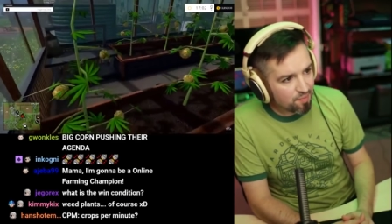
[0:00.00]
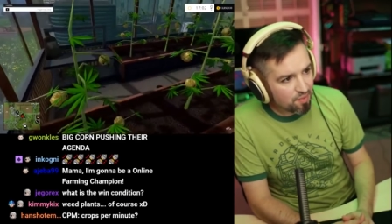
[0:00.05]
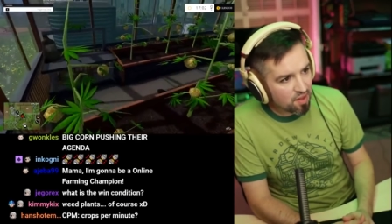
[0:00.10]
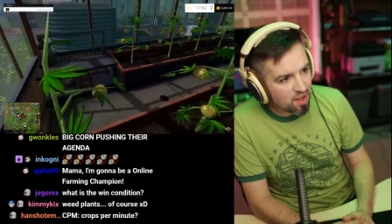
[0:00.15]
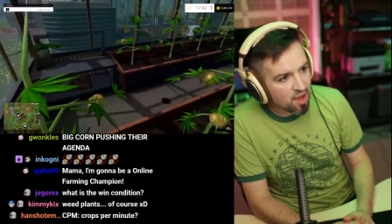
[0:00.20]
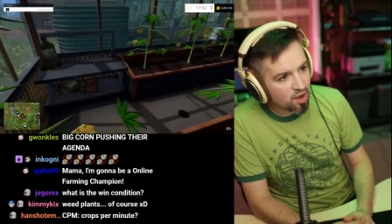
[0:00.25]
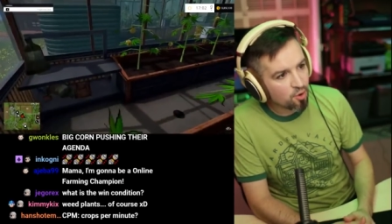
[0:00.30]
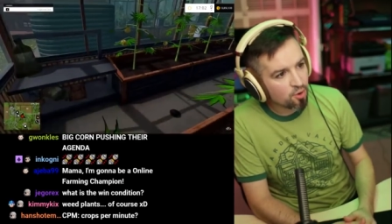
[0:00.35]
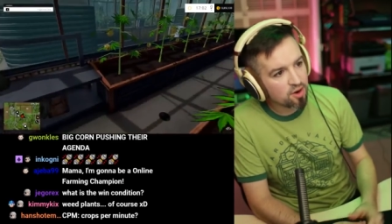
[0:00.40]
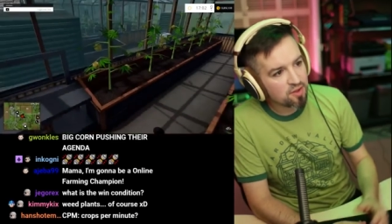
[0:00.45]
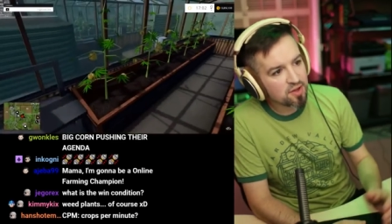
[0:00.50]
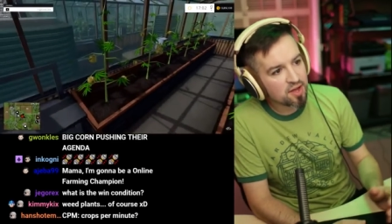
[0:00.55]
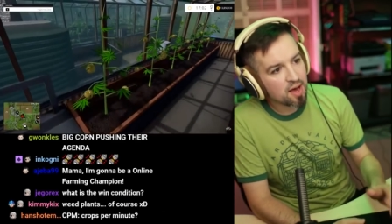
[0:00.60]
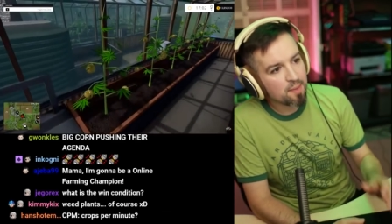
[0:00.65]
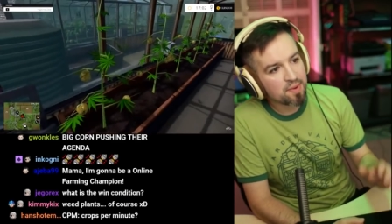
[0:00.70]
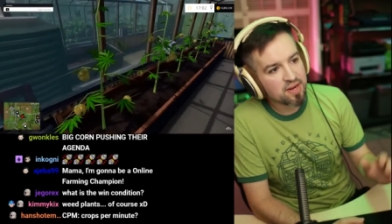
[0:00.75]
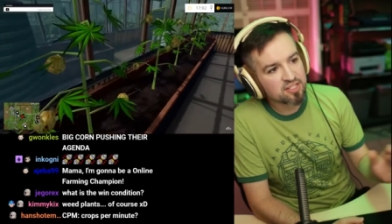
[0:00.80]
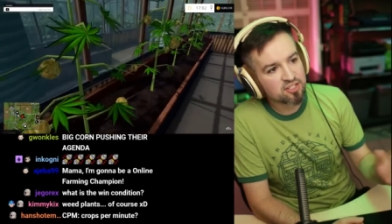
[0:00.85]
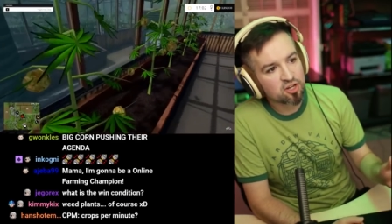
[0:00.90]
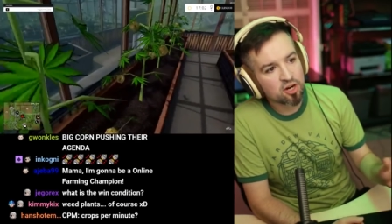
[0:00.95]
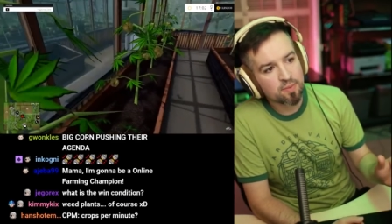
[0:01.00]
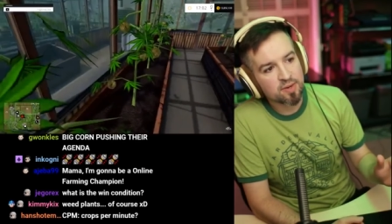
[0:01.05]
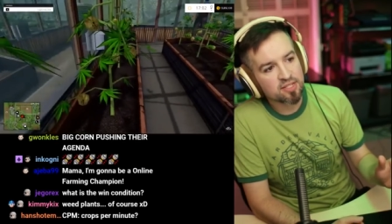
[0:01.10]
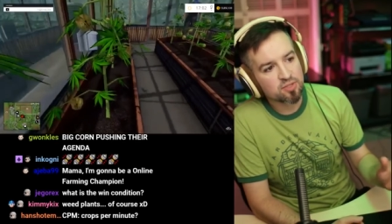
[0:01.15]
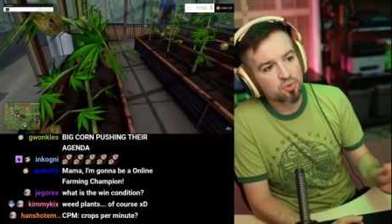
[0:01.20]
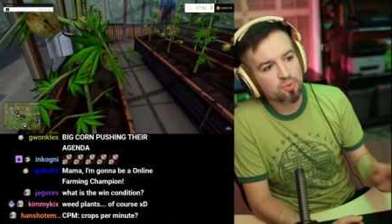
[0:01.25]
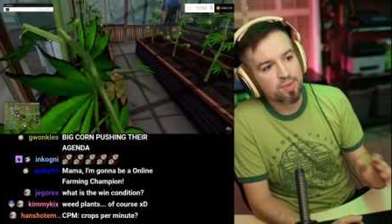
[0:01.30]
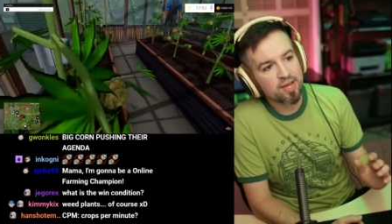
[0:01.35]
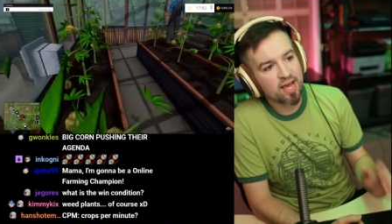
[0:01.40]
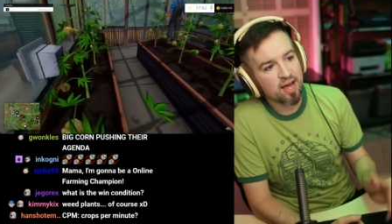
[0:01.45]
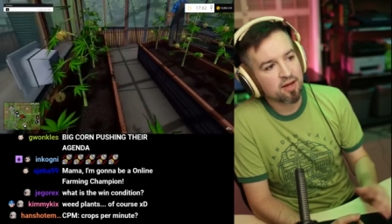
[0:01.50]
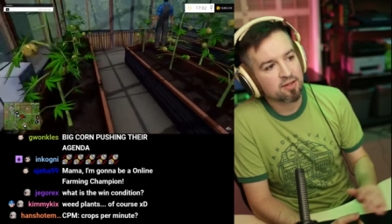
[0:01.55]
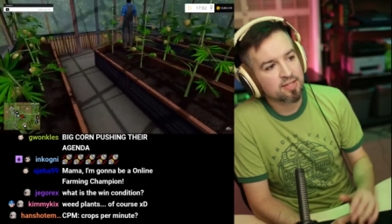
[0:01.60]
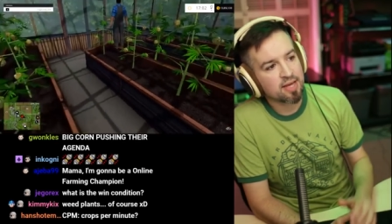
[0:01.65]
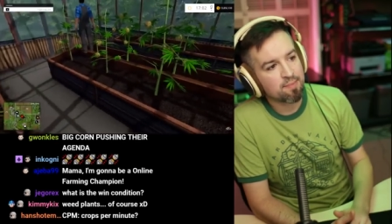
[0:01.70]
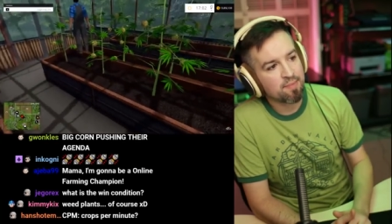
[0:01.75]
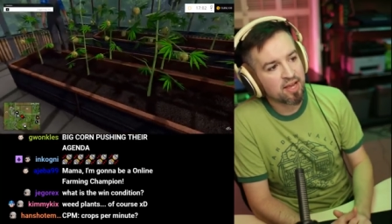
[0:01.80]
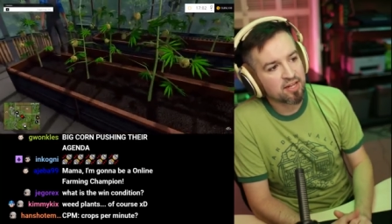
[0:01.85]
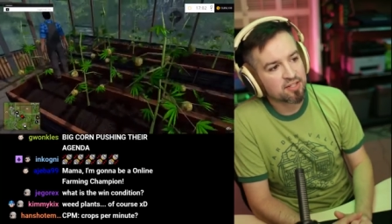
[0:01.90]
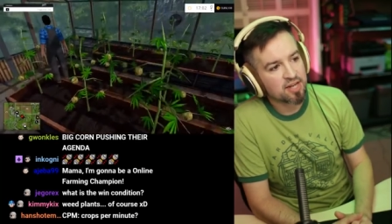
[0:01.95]
According to the company's, tournaments will be held
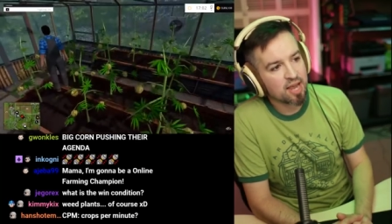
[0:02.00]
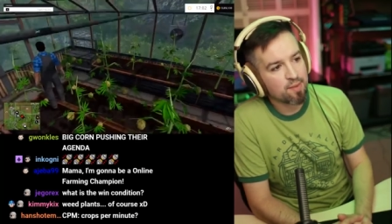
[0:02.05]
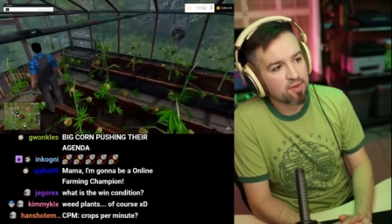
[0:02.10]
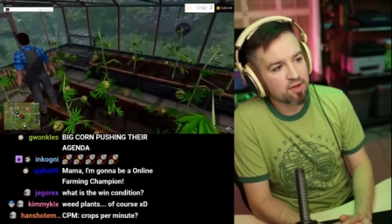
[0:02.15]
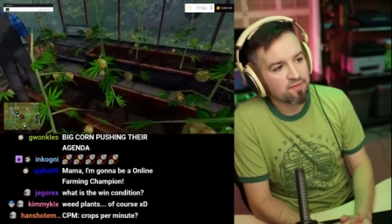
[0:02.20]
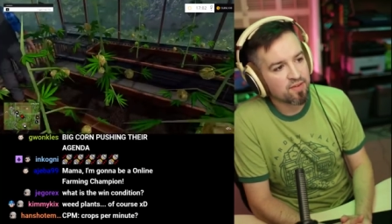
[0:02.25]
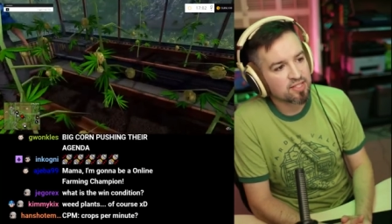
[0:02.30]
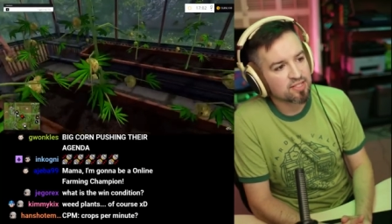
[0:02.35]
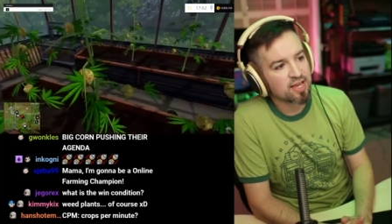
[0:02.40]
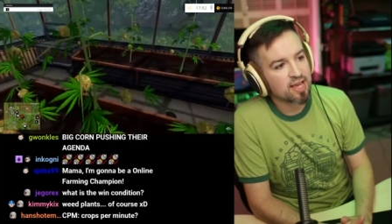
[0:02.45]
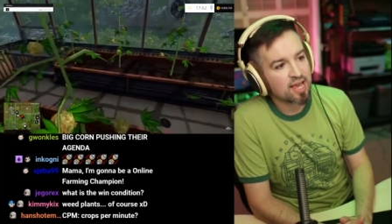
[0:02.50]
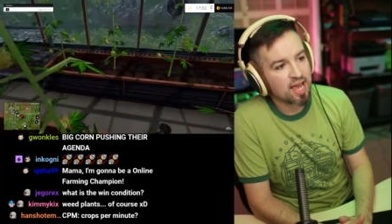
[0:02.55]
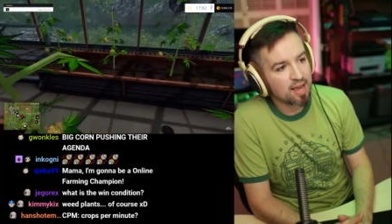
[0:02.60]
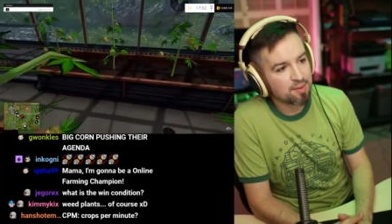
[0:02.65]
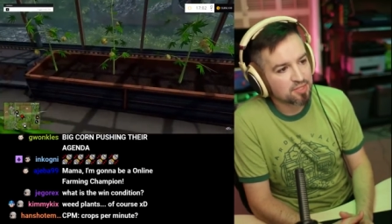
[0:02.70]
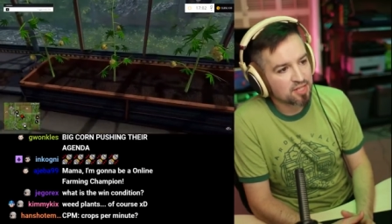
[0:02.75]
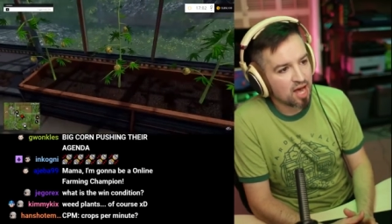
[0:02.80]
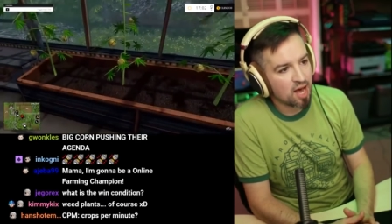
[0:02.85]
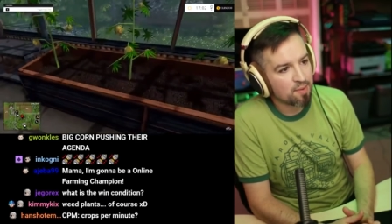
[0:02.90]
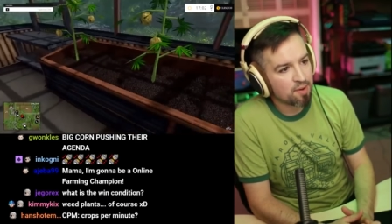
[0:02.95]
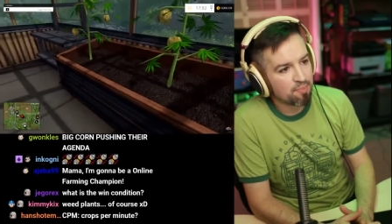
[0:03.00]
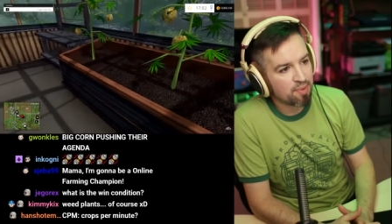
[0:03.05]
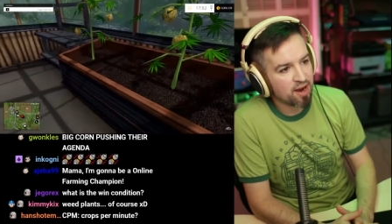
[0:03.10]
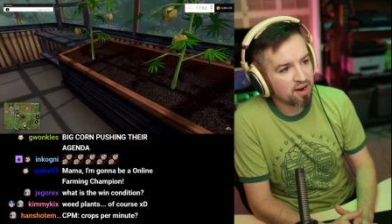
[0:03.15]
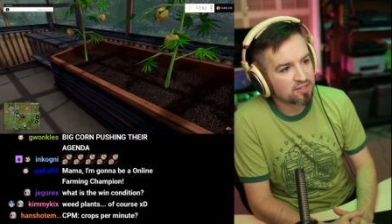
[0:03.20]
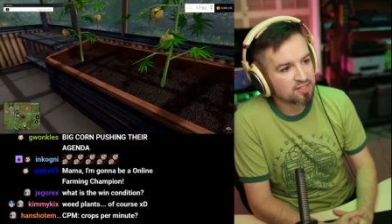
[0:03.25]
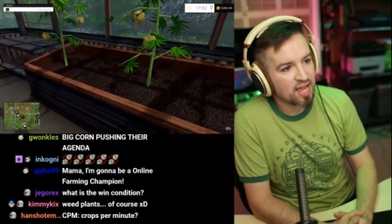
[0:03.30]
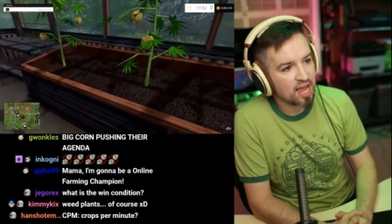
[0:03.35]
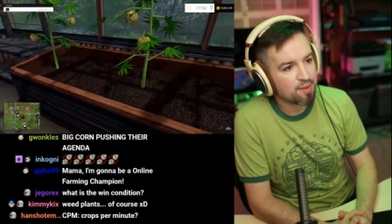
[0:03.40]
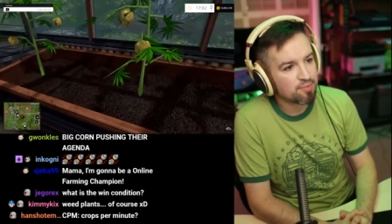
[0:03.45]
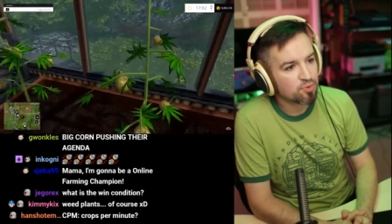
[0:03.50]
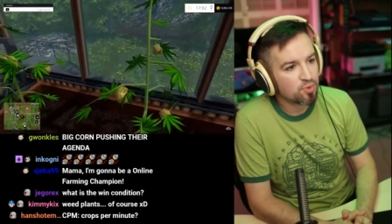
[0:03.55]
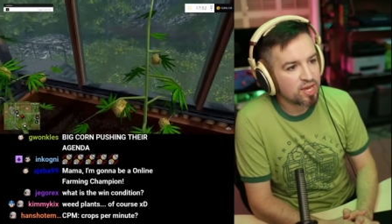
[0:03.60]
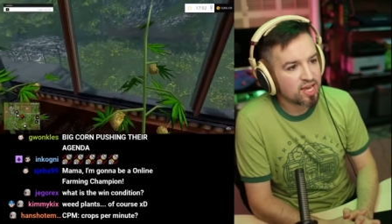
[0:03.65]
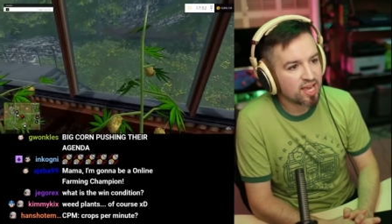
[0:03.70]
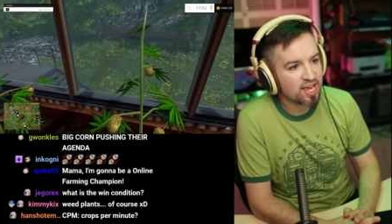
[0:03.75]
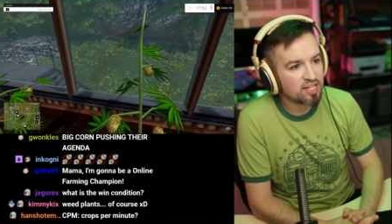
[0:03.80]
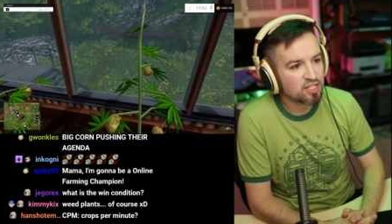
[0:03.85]
at major gaming events like Gamescom and Paris Games Week.